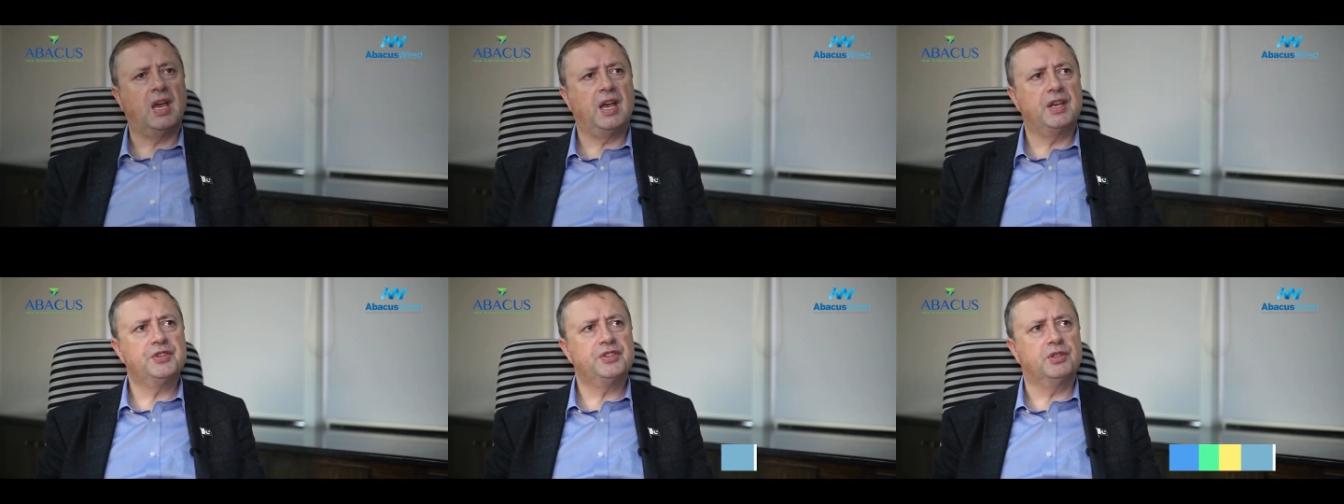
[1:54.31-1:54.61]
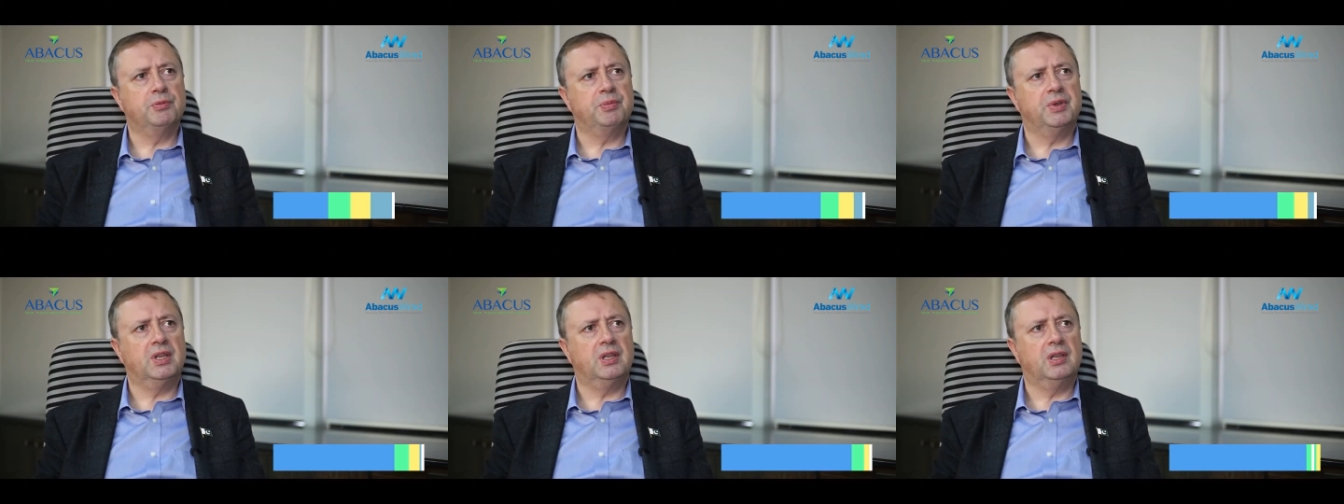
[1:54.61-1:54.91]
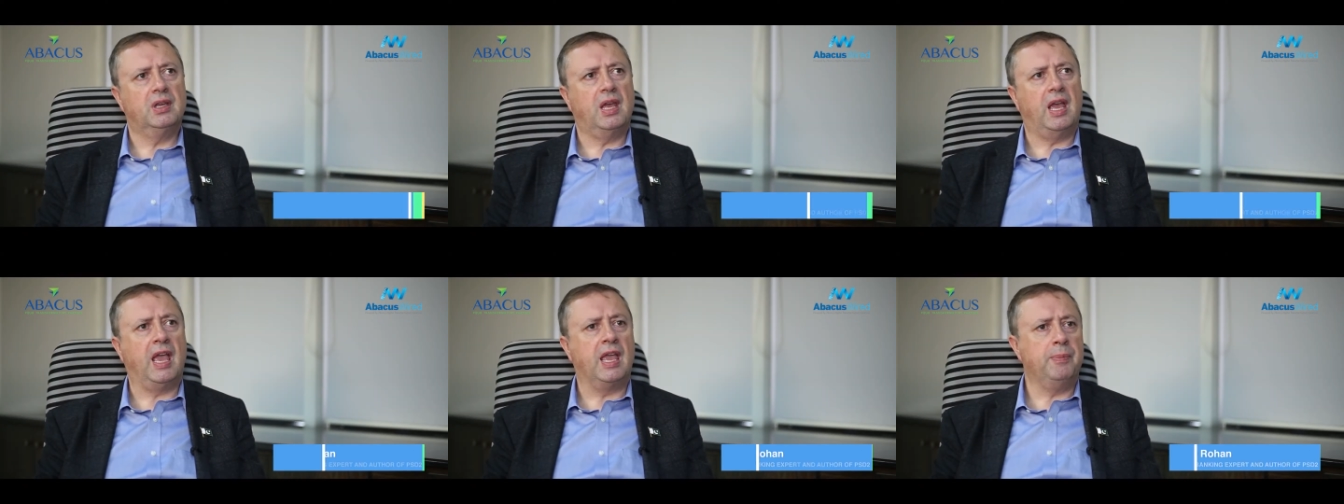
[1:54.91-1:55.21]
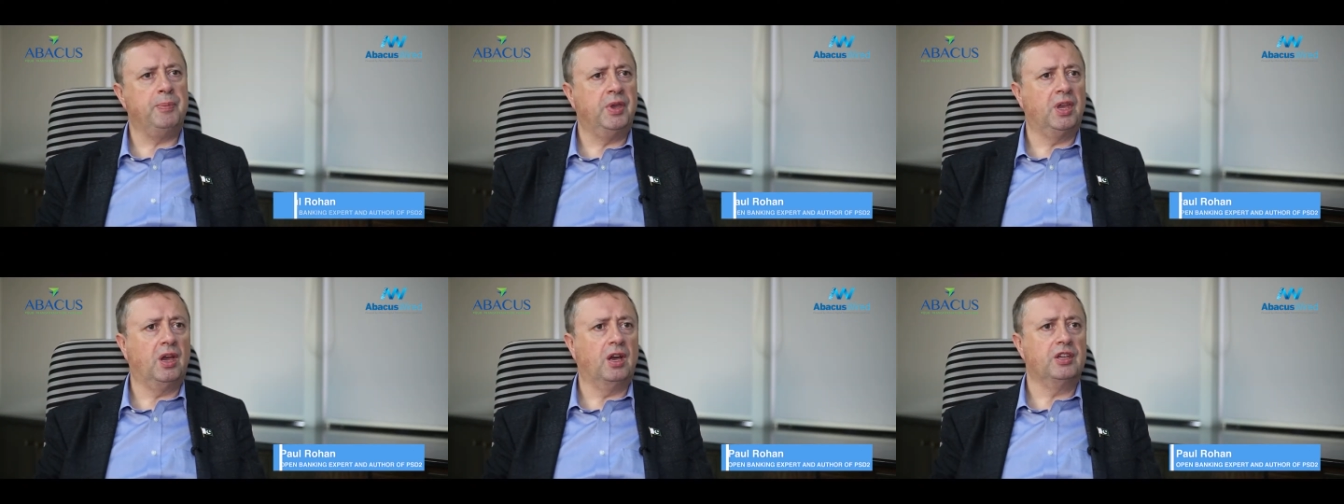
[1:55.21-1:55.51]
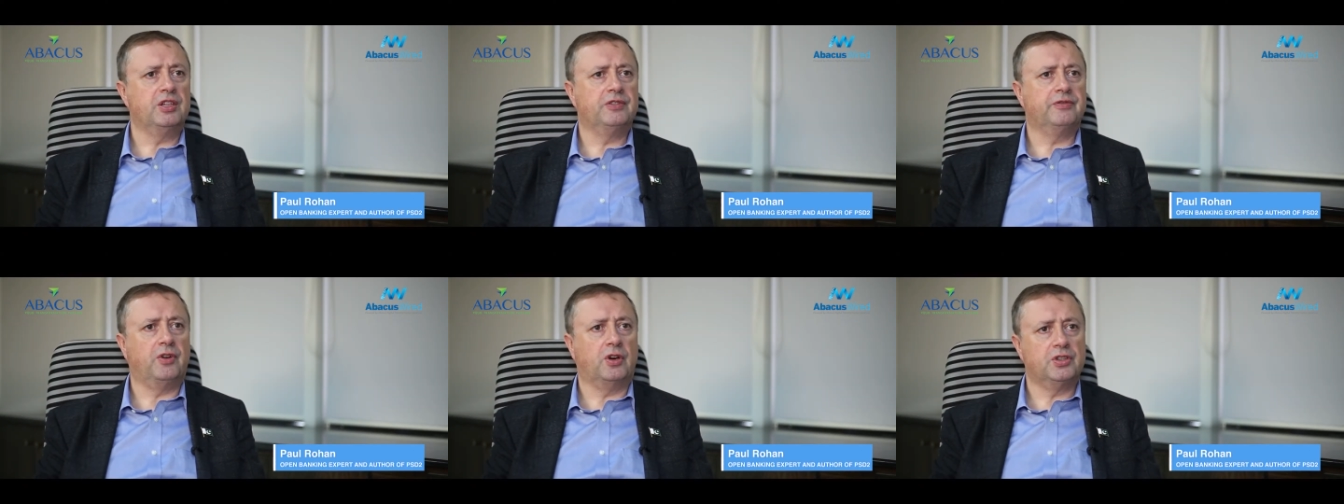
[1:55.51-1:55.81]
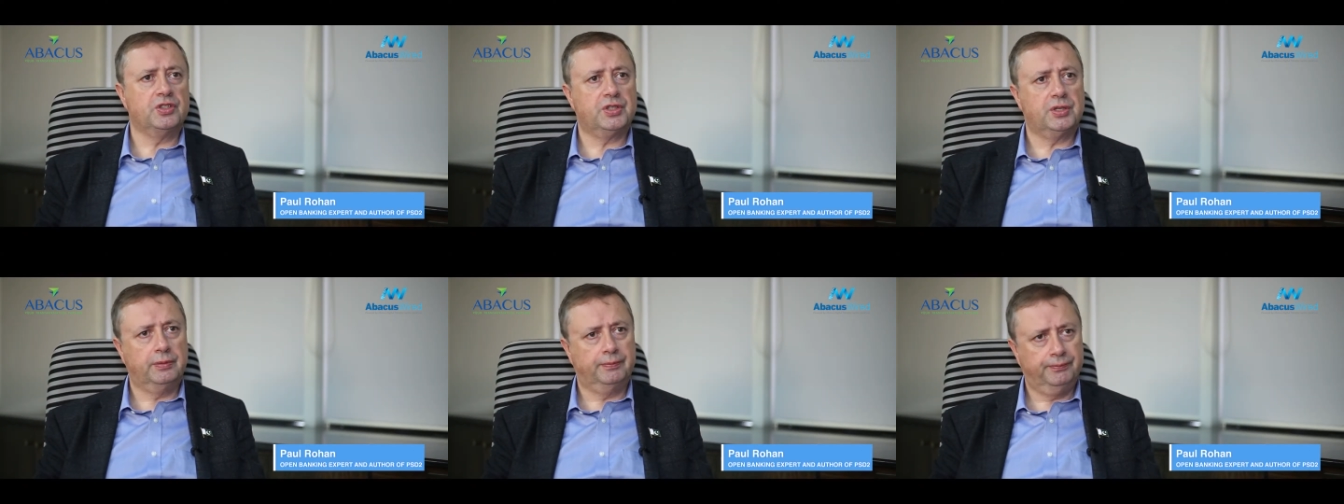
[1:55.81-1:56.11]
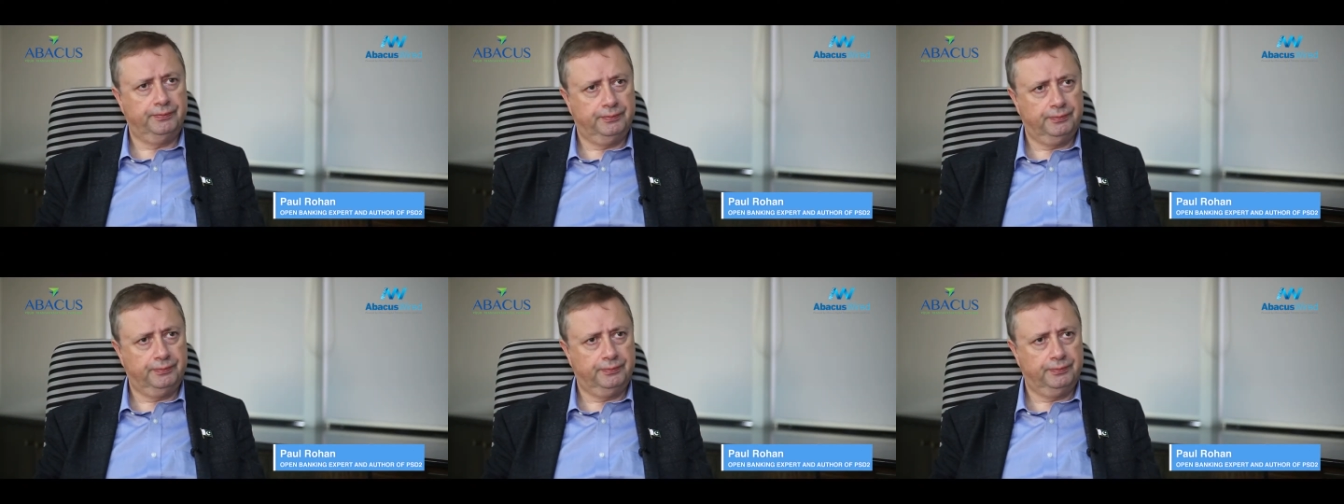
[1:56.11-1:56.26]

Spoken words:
has to be APIs first.